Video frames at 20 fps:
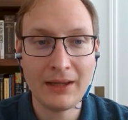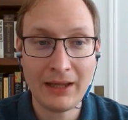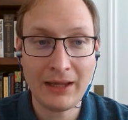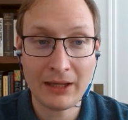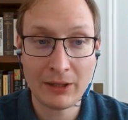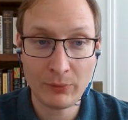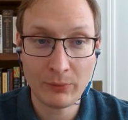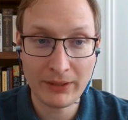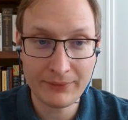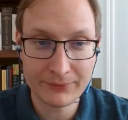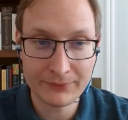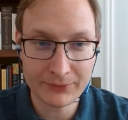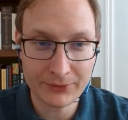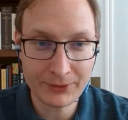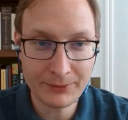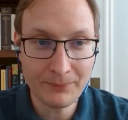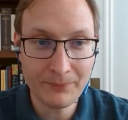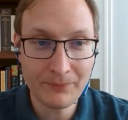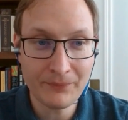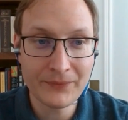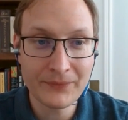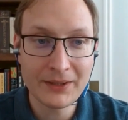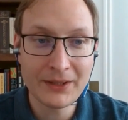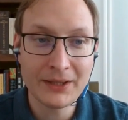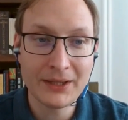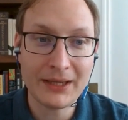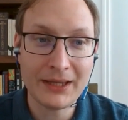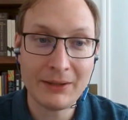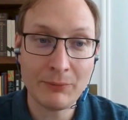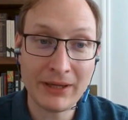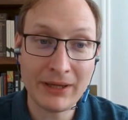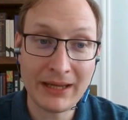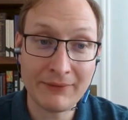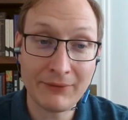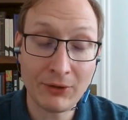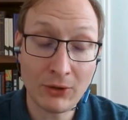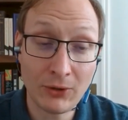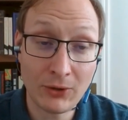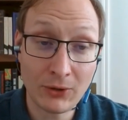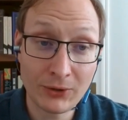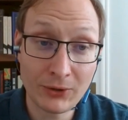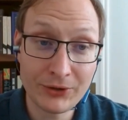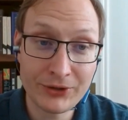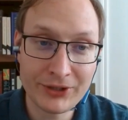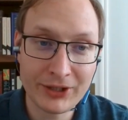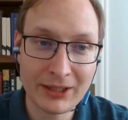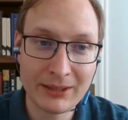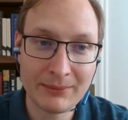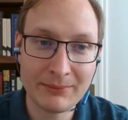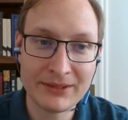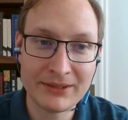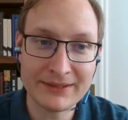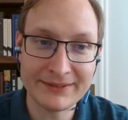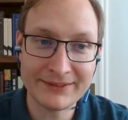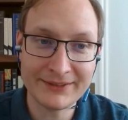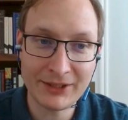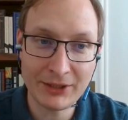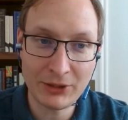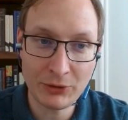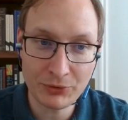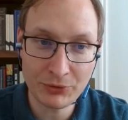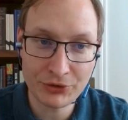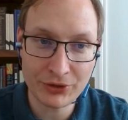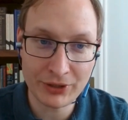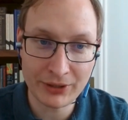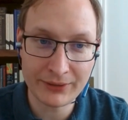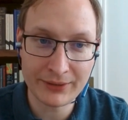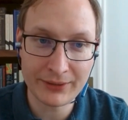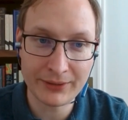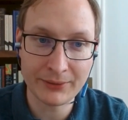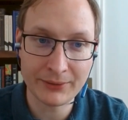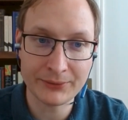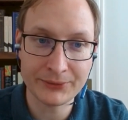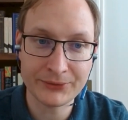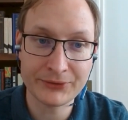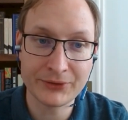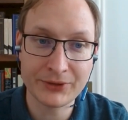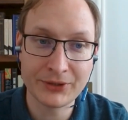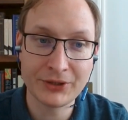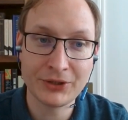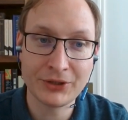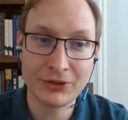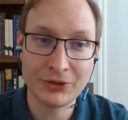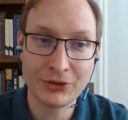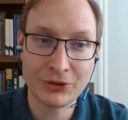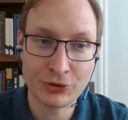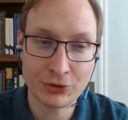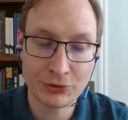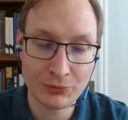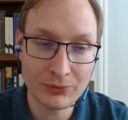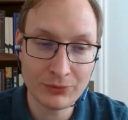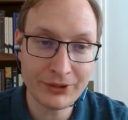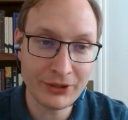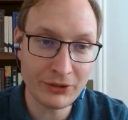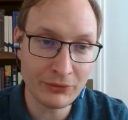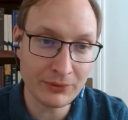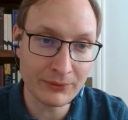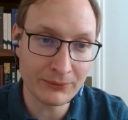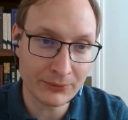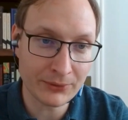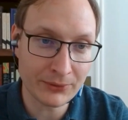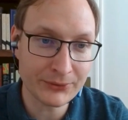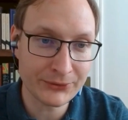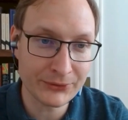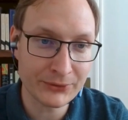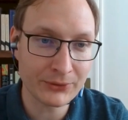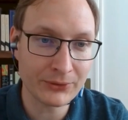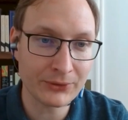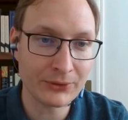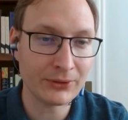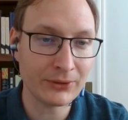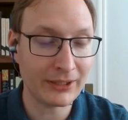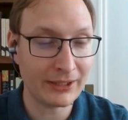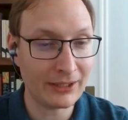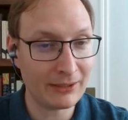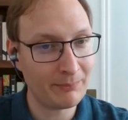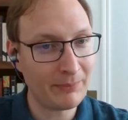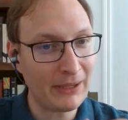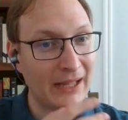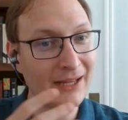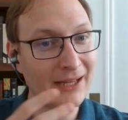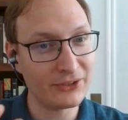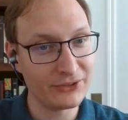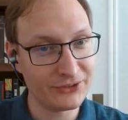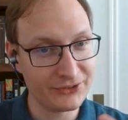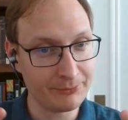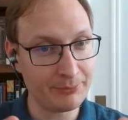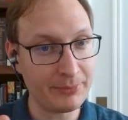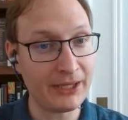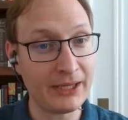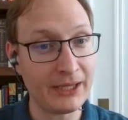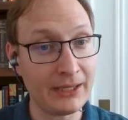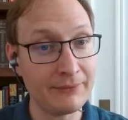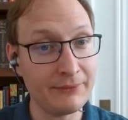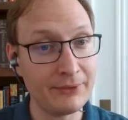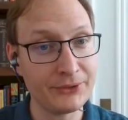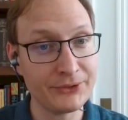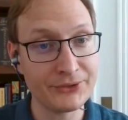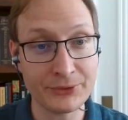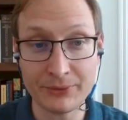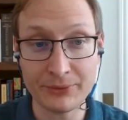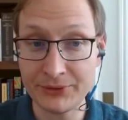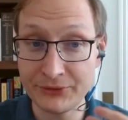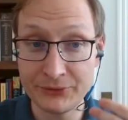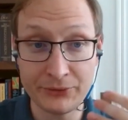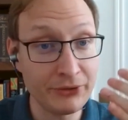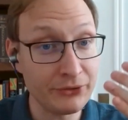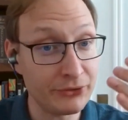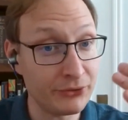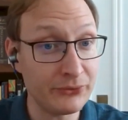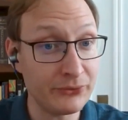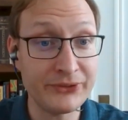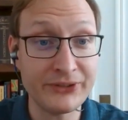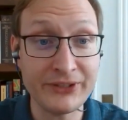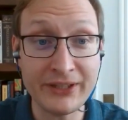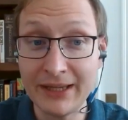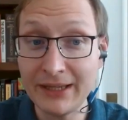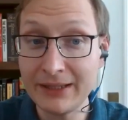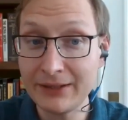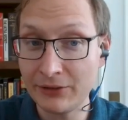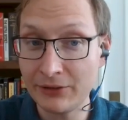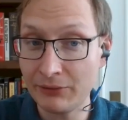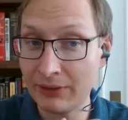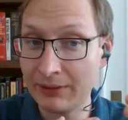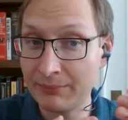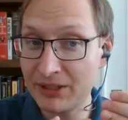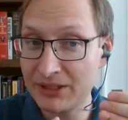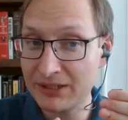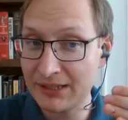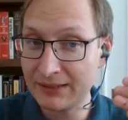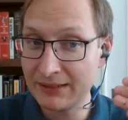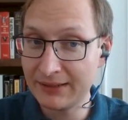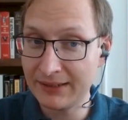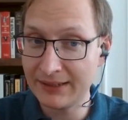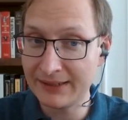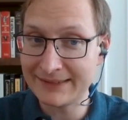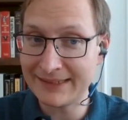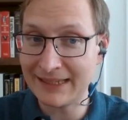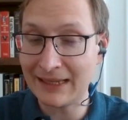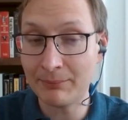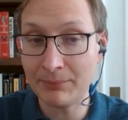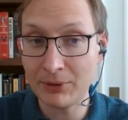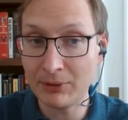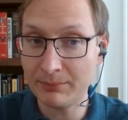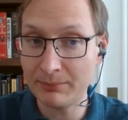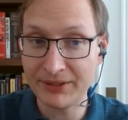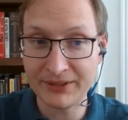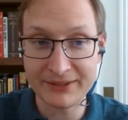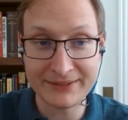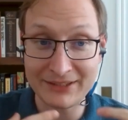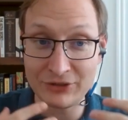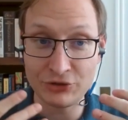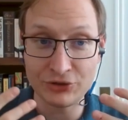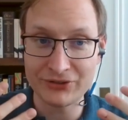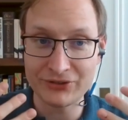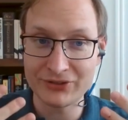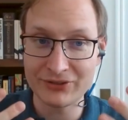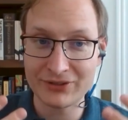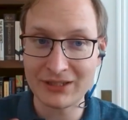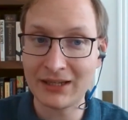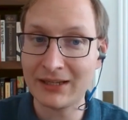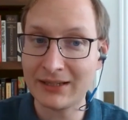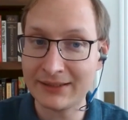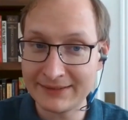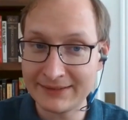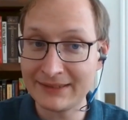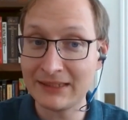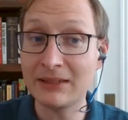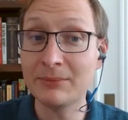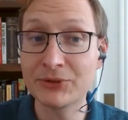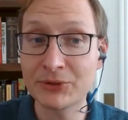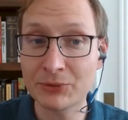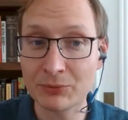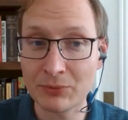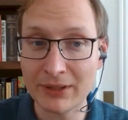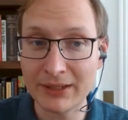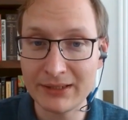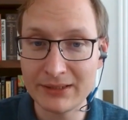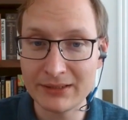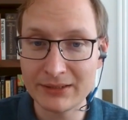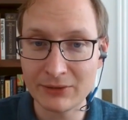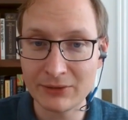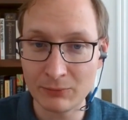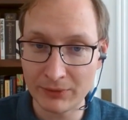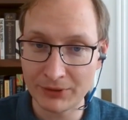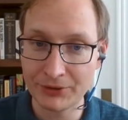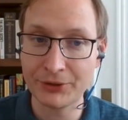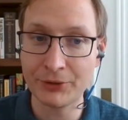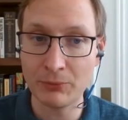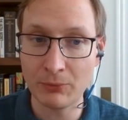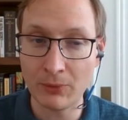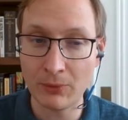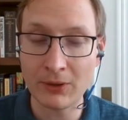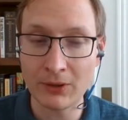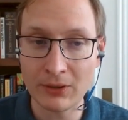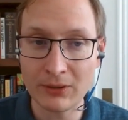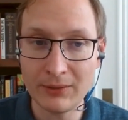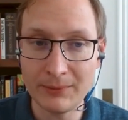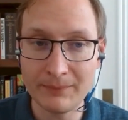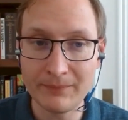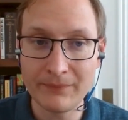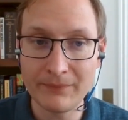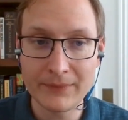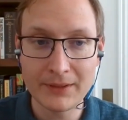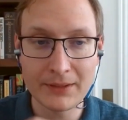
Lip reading: However, we have a hard time distinguishing those truly universal like patterns of behavior. So as soon as you see it, you imitate the example because it just kind of seems right to where you are.